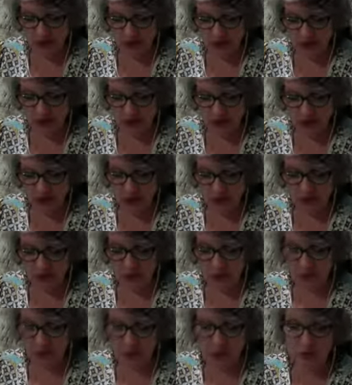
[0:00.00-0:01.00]
sexual
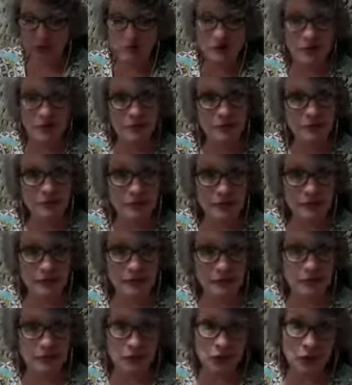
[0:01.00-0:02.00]
abuse and mind
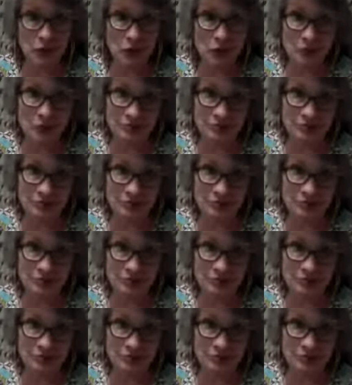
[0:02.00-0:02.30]
control.